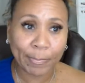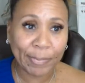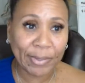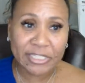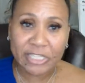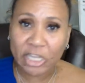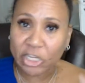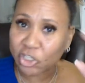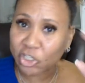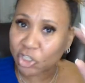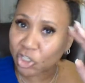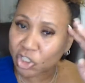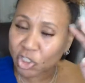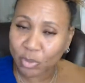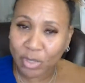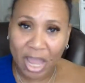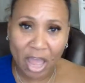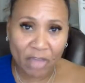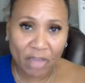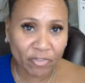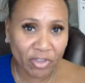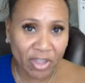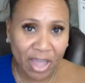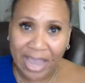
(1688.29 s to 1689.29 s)
Because I just don't
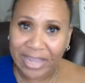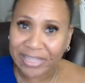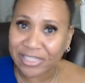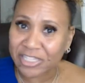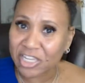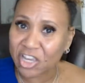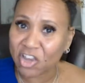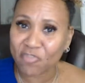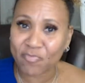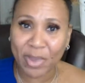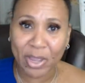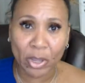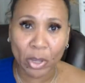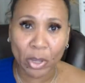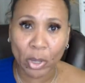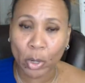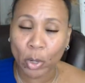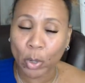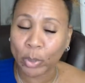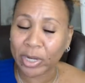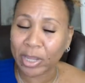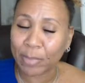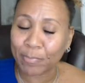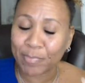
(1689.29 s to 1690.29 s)
have an idea of my
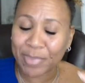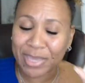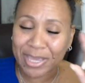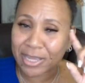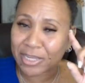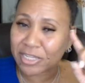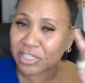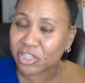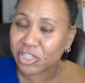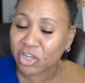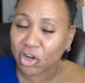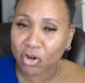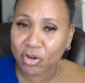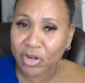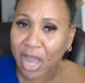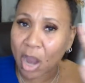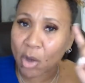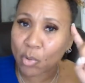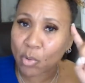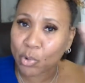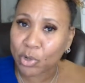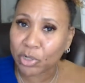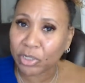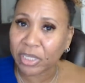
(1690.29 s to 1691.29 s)
own. And because they're
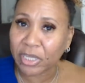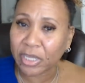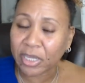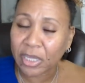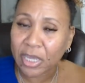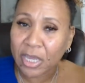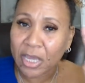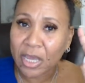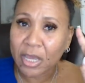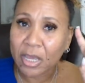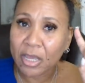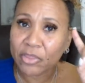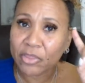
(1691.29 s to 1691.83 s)
not really